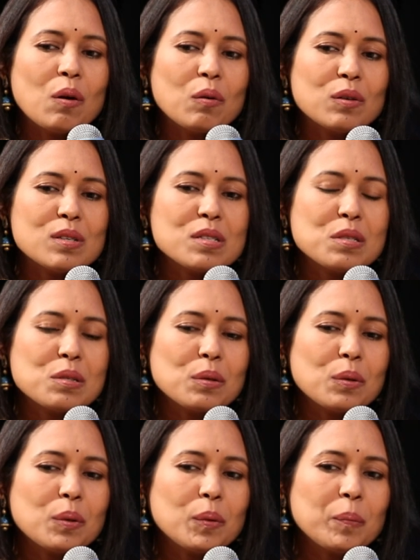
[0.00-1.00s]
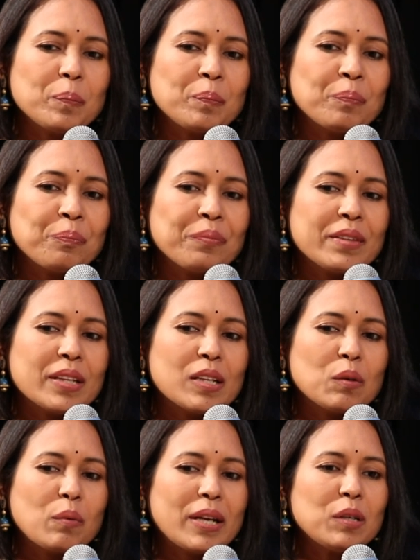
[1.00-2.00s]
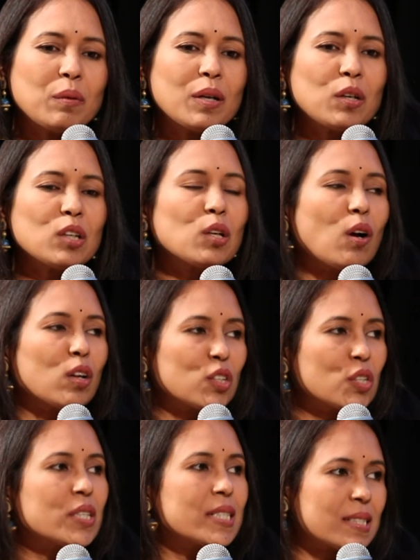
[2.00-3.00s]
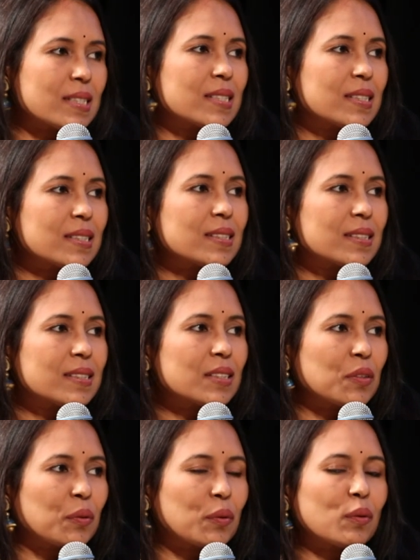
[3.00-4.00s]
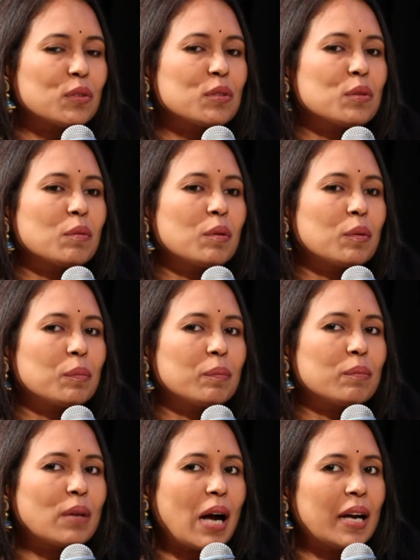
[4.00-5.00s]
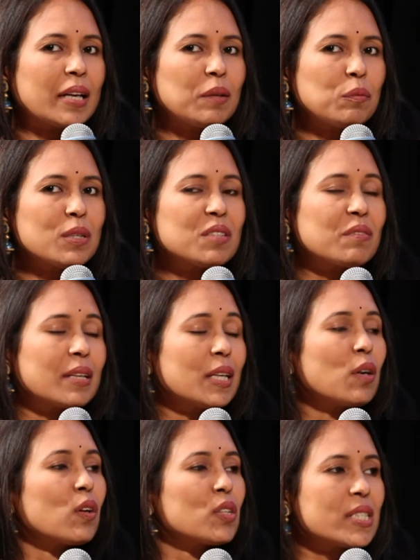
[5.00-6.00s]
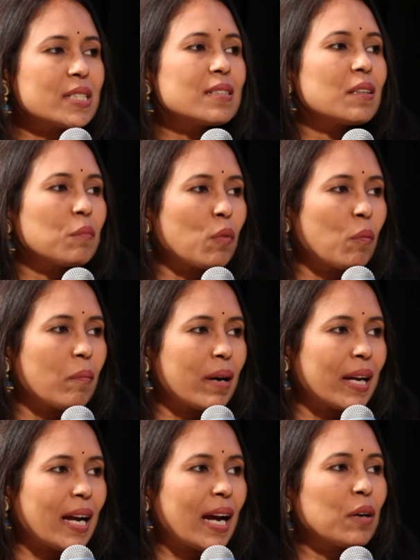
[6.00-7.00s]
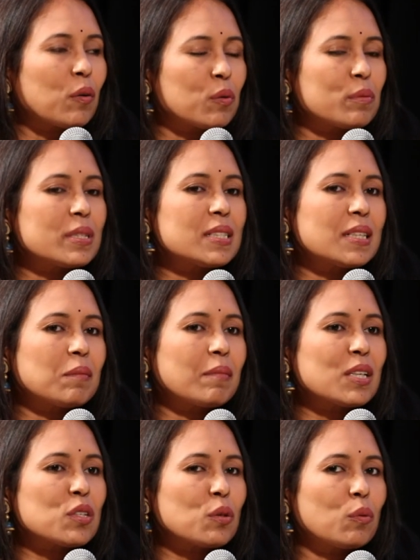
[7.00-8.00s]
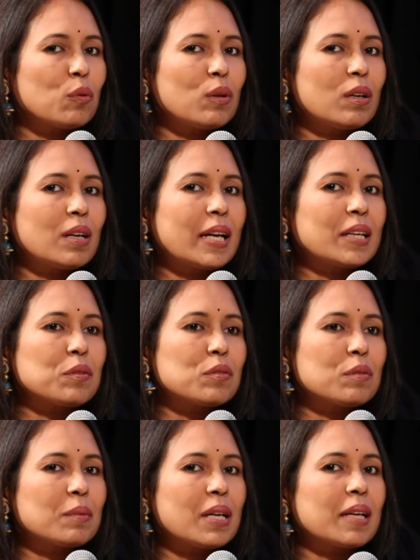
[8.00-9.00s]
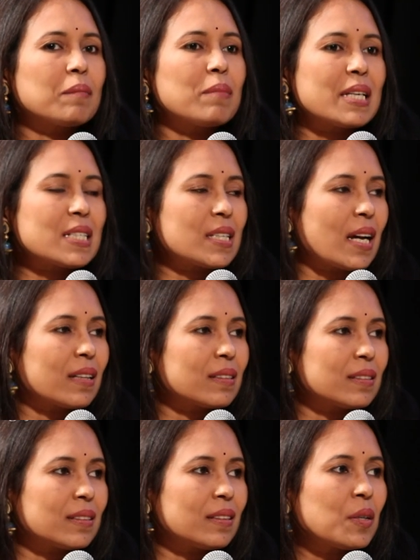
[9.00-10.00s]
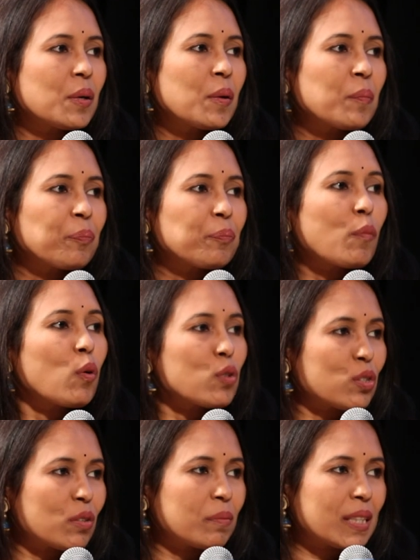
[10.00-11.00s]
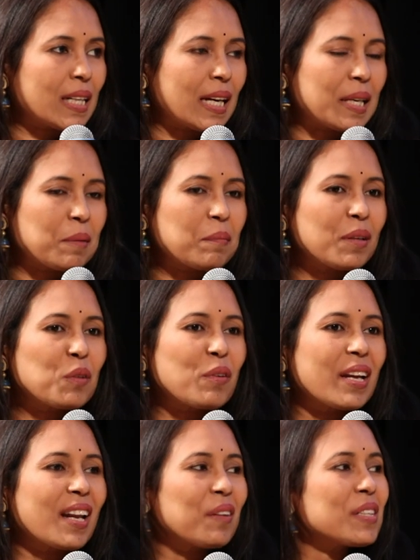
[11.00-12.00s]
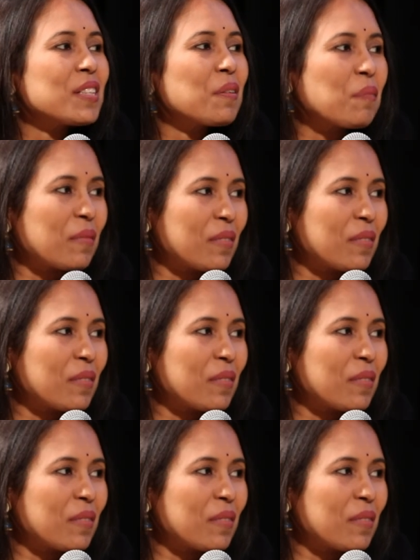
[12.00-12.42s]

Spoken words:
also when you are not conscious, you know. So I was very conscious in Mumbai. I always in my school like used to be like best actor most of the time, but when I was in